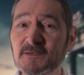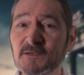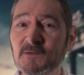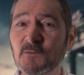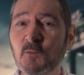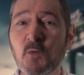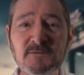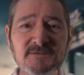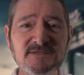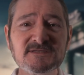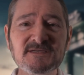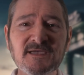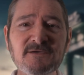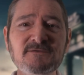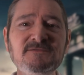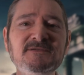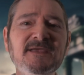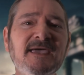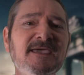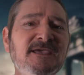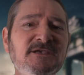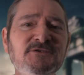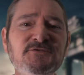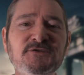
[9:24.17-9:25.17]
What's so
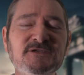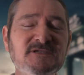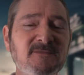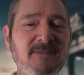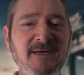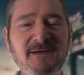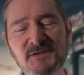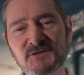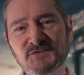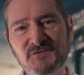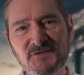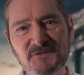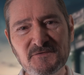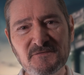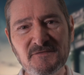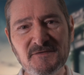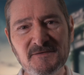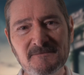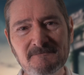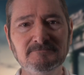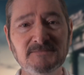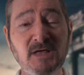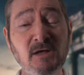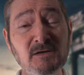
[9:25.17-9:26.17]
dangerous about the truth?
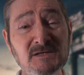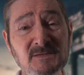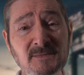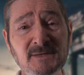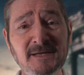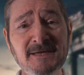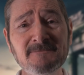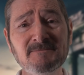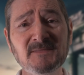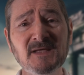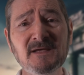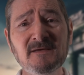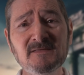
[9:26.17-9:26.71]
Ultimately,